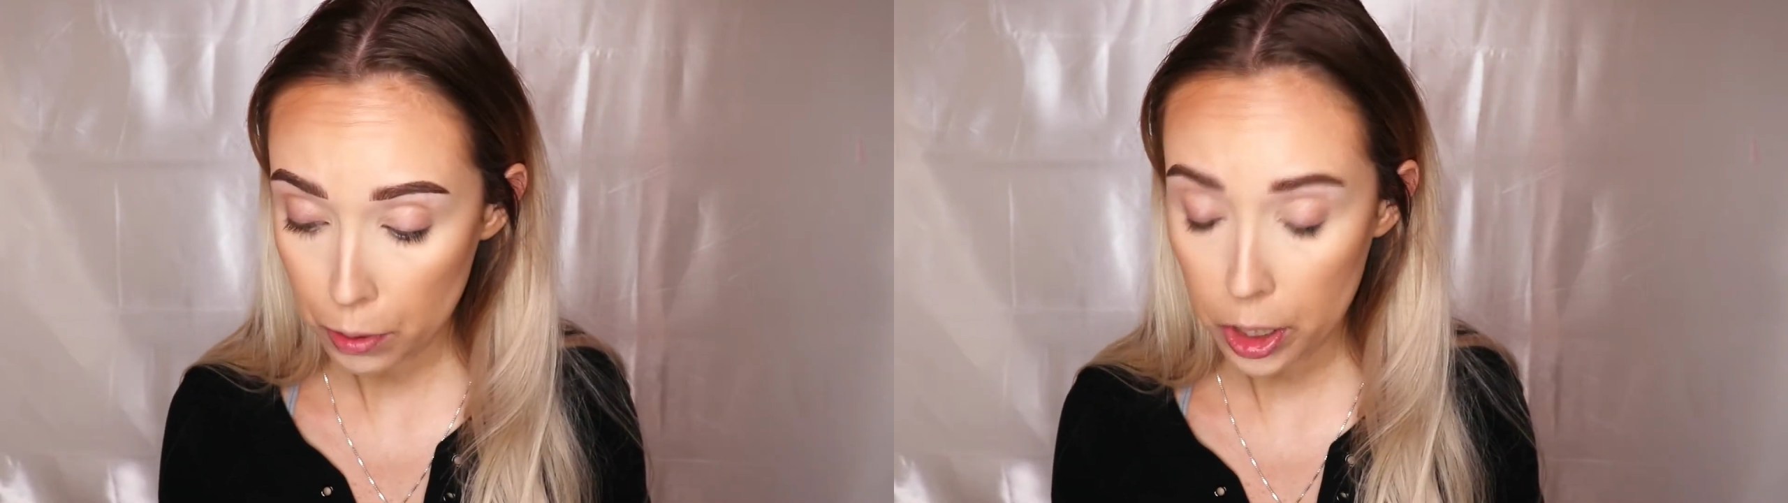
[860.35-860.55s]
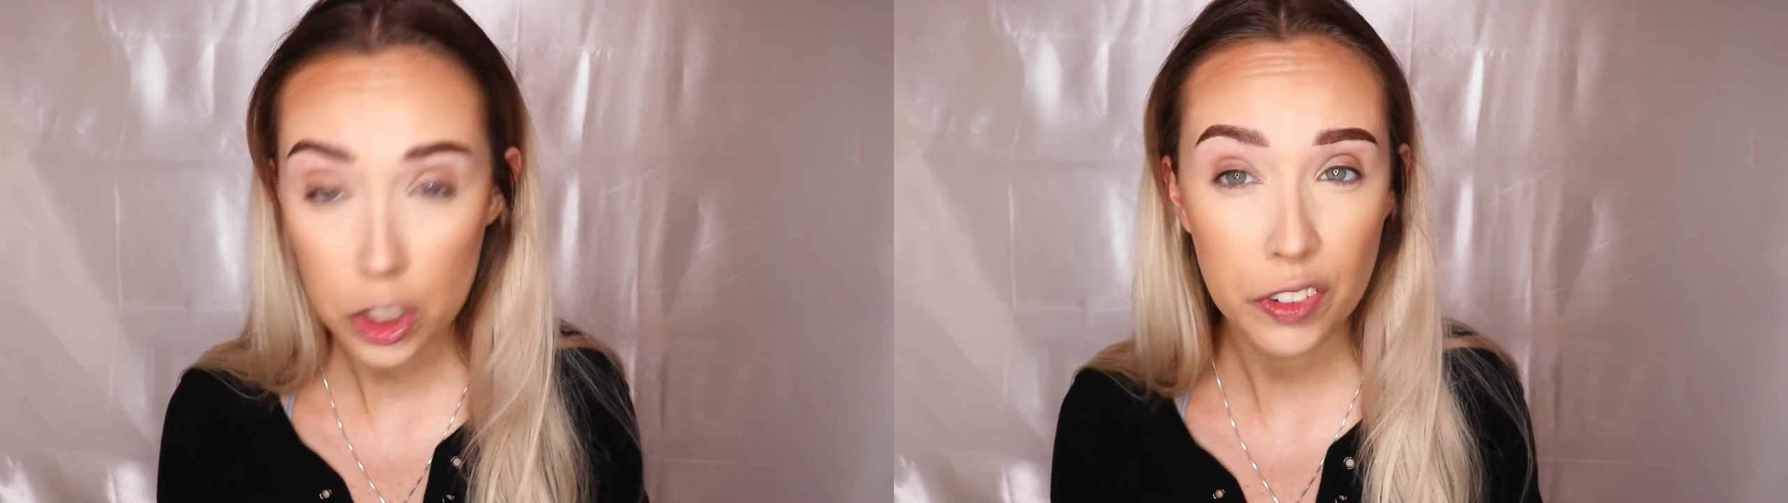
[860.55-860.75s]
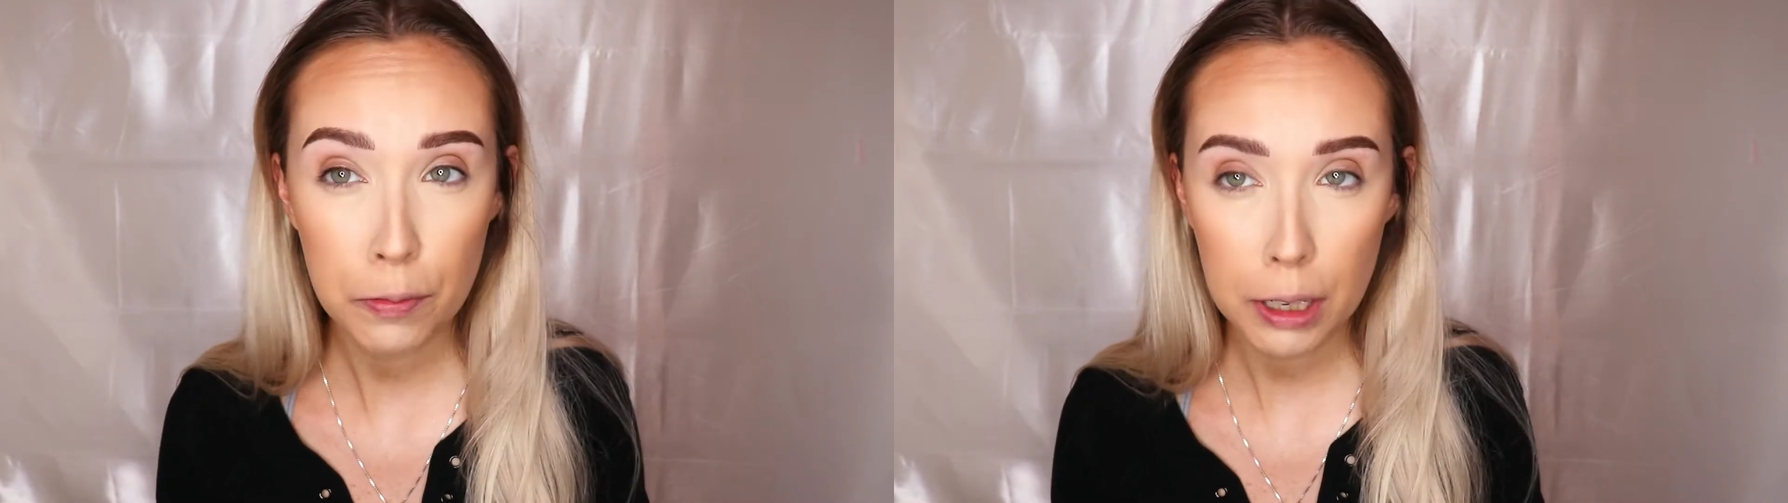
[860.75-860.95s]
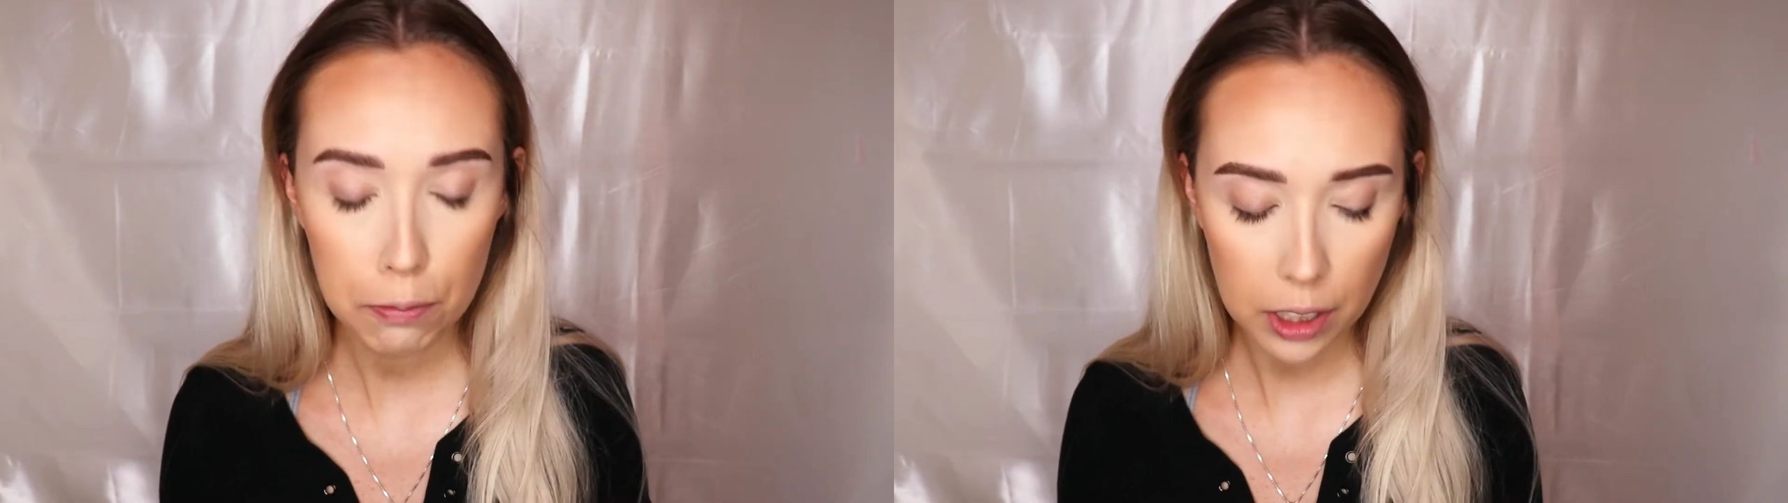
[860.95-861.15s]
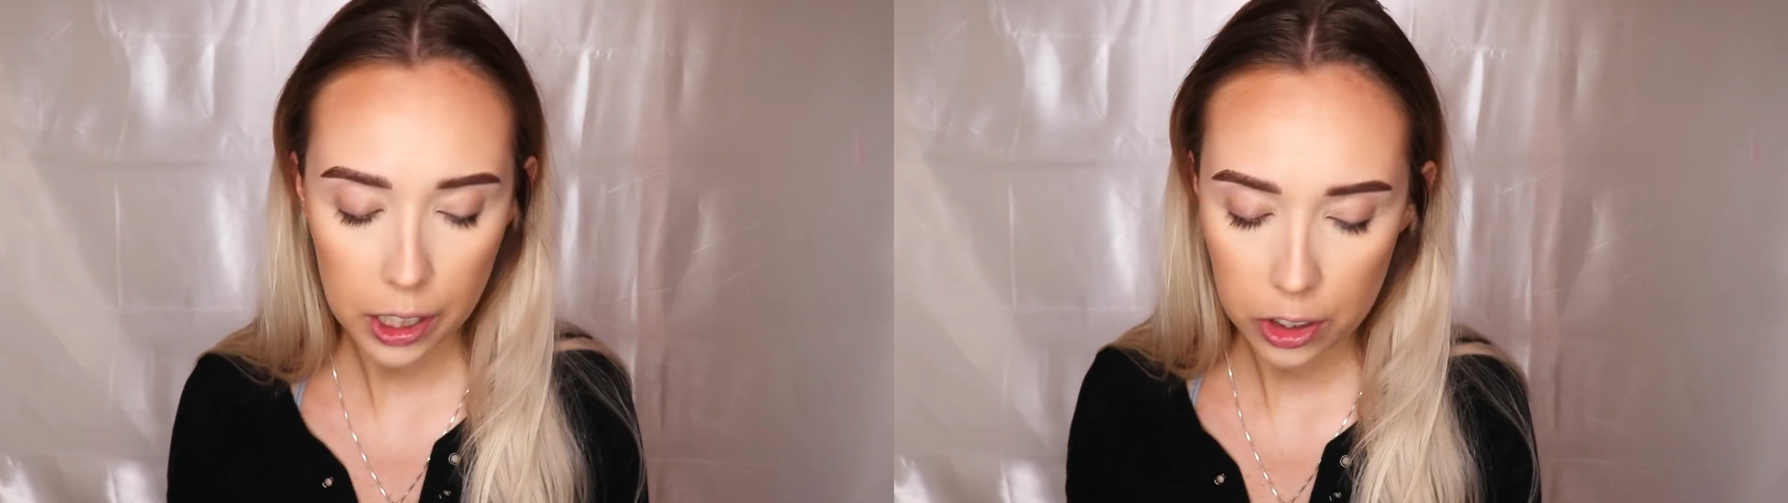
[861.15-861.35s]
brush for my
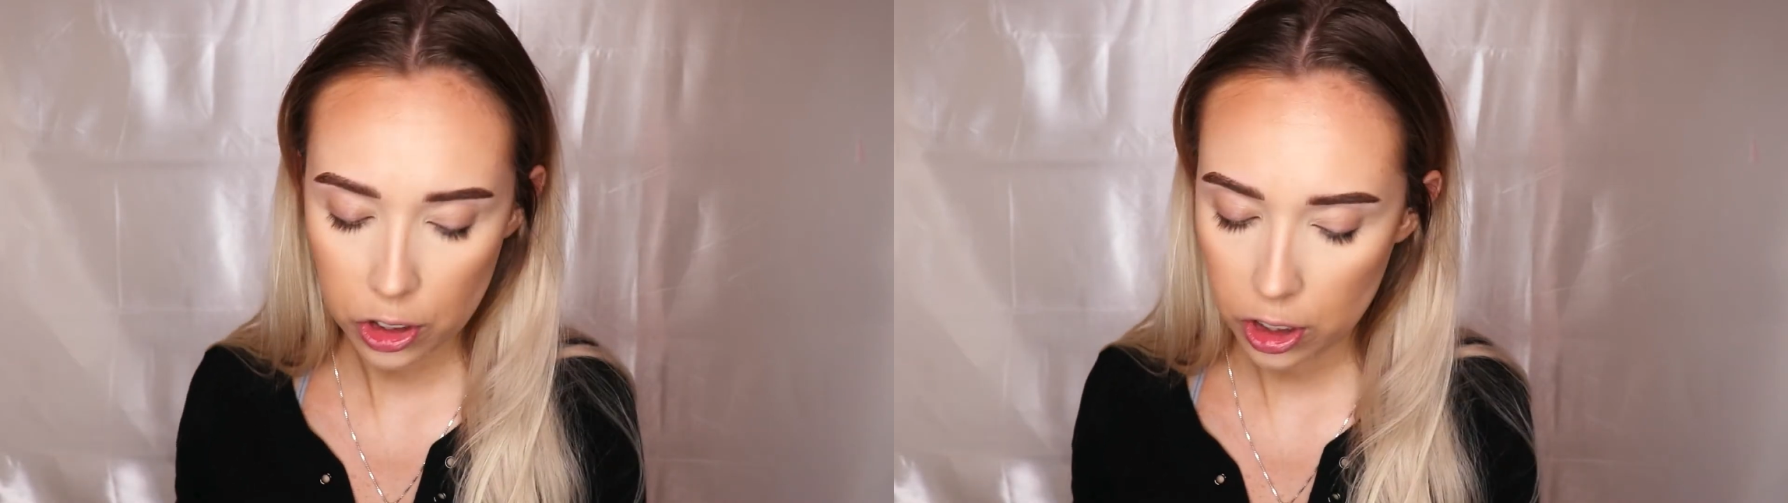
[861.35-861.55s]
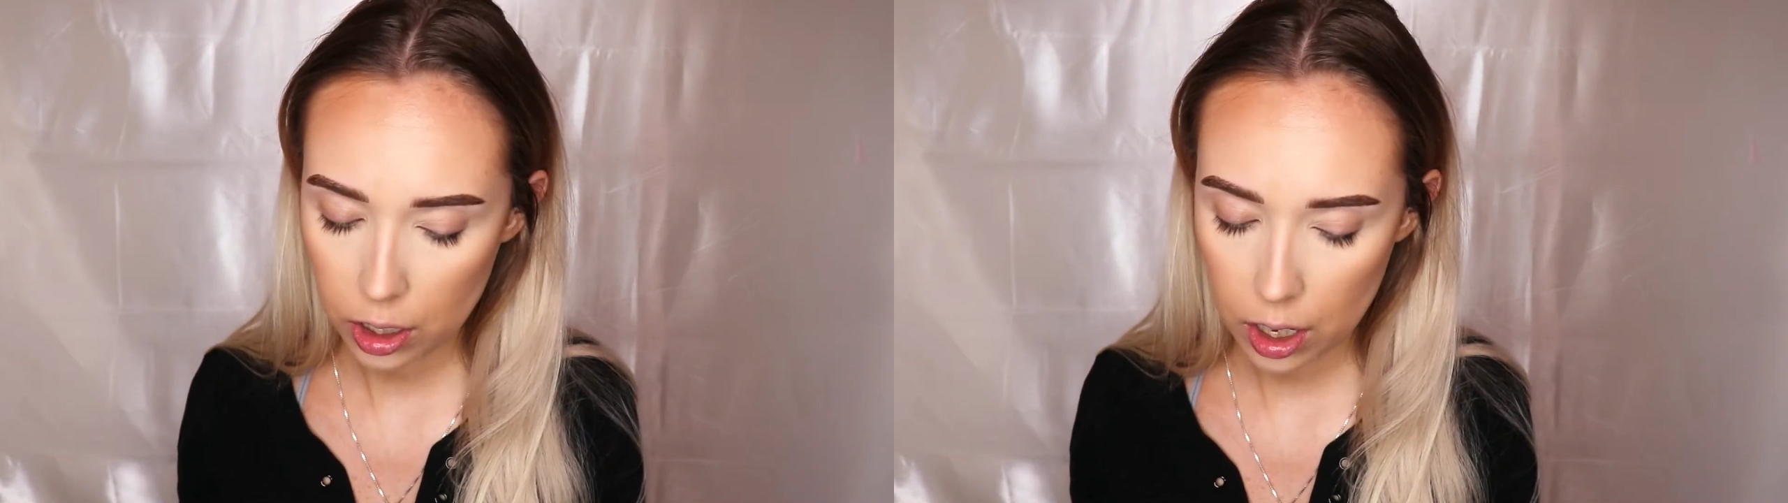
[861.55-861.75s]
blush.